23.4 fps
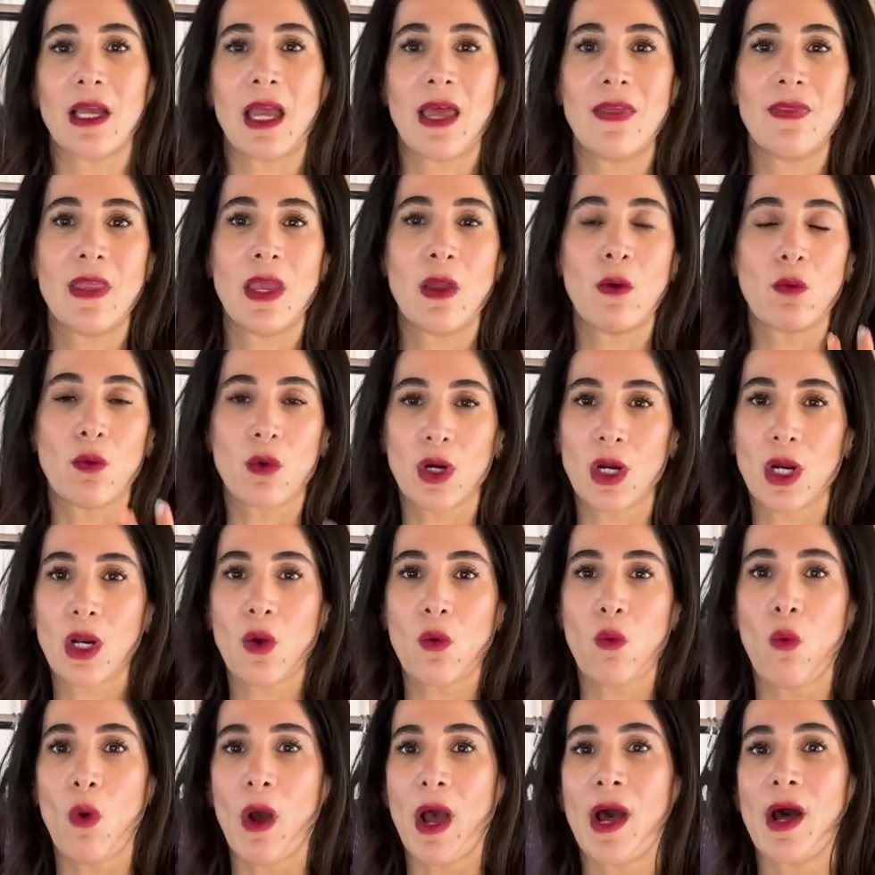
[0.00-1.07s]
and they work
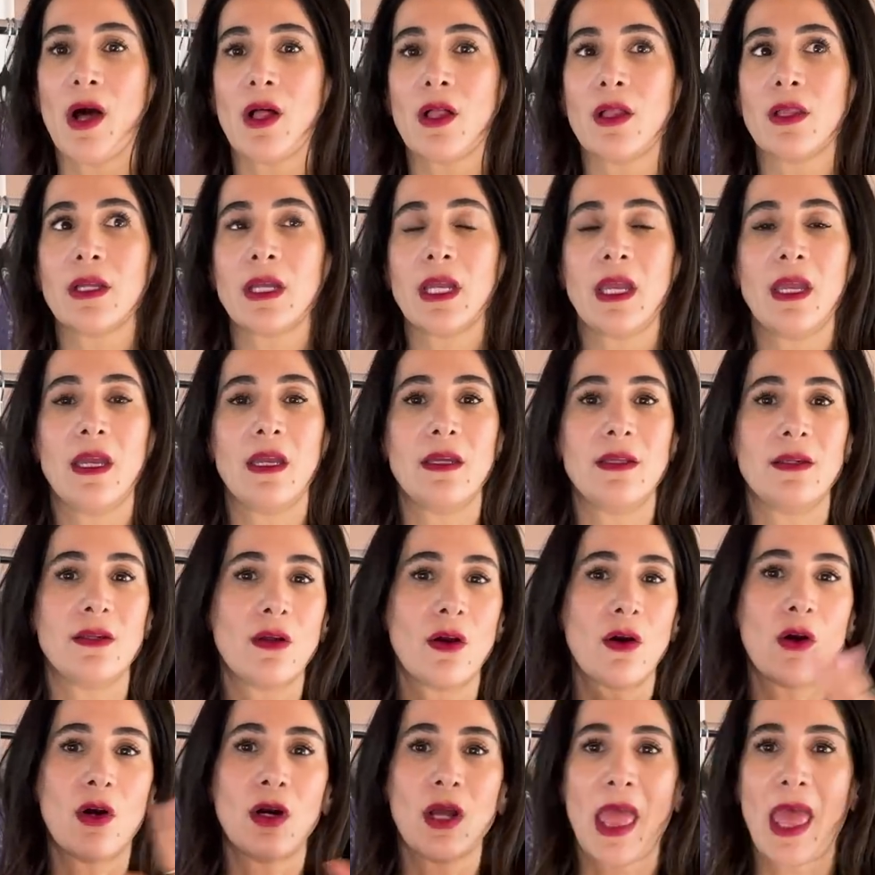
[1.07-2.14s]
well in
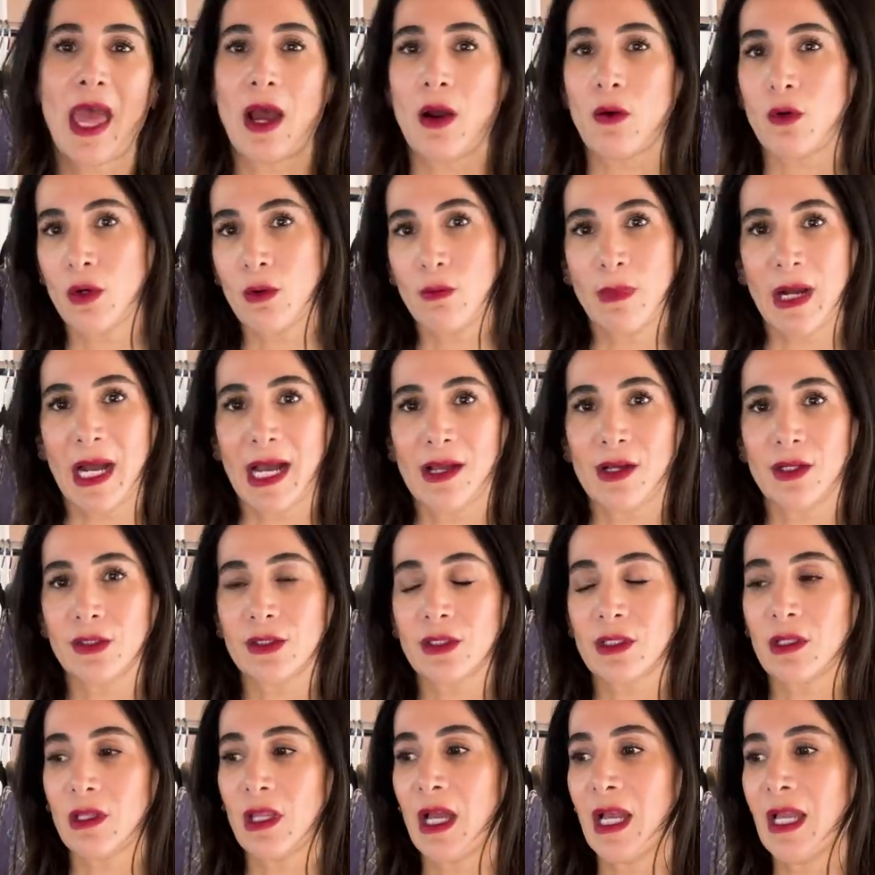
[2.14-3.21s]
our mild
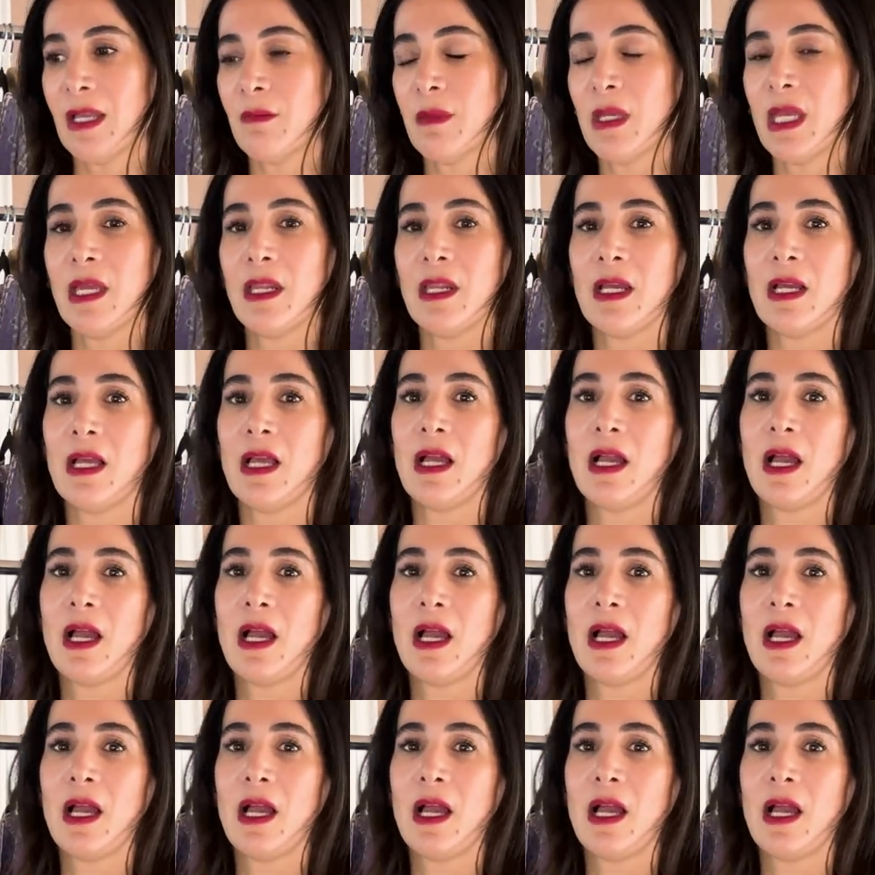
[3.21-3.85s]
climate.